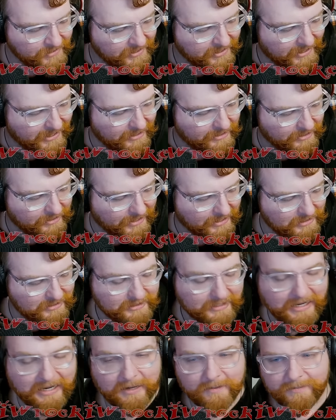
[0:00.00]
And a lot of
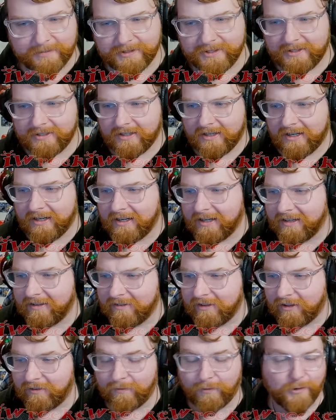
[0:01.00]
times,
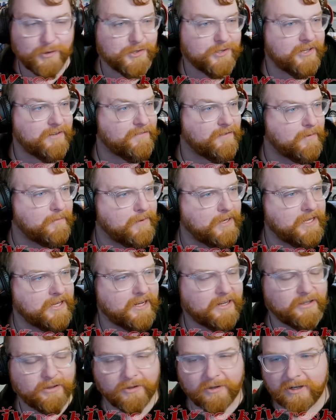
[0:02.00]
unfortunately for me,
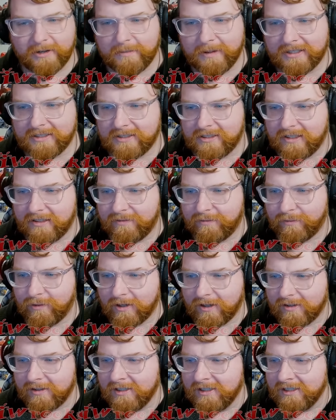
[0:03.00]
I learn about stuff
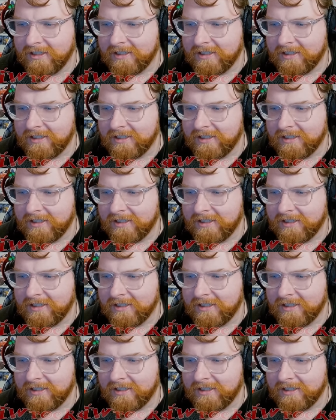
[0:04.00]
where